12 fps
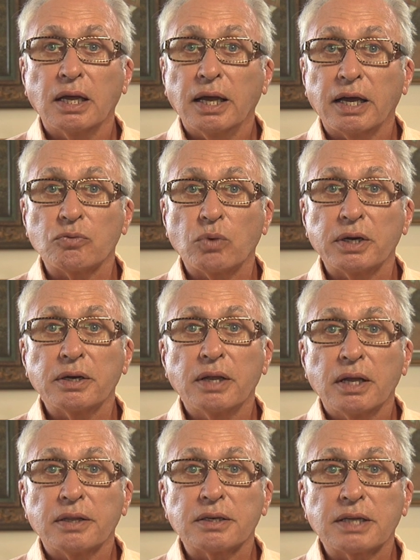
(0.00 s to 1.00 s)
and
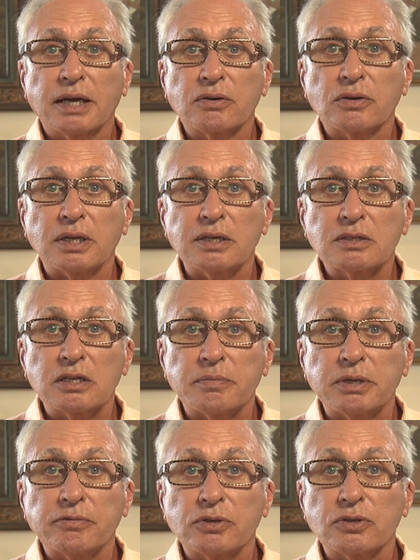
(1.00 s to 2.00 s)
one that cannot easily
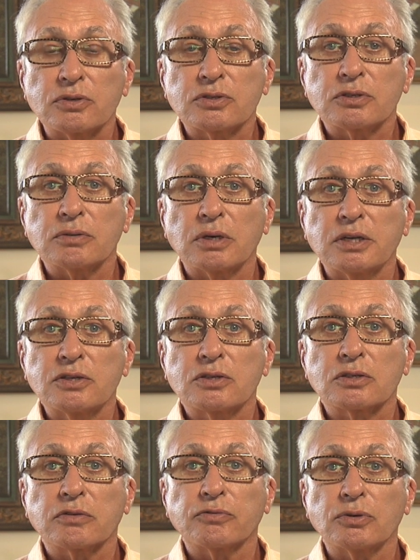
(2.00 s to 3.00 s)
be reduced to
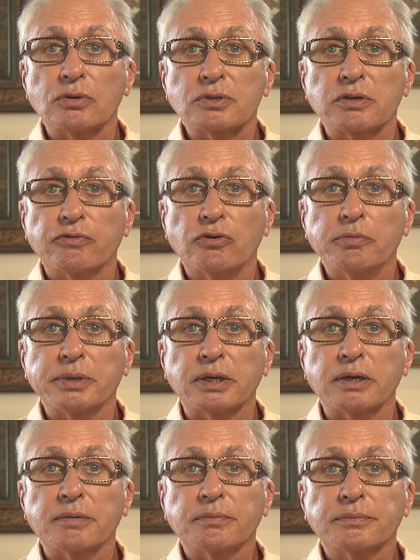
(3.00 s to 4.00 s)
lists of rules and
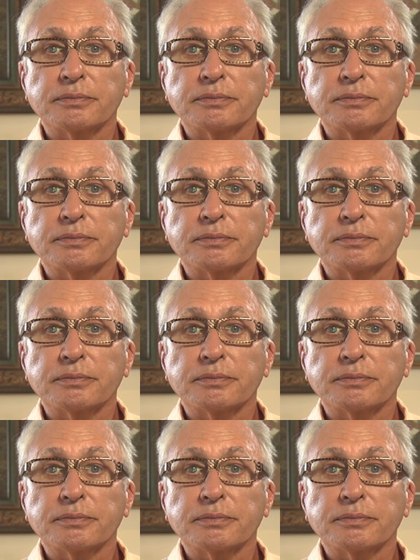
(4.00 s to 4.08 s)
formula.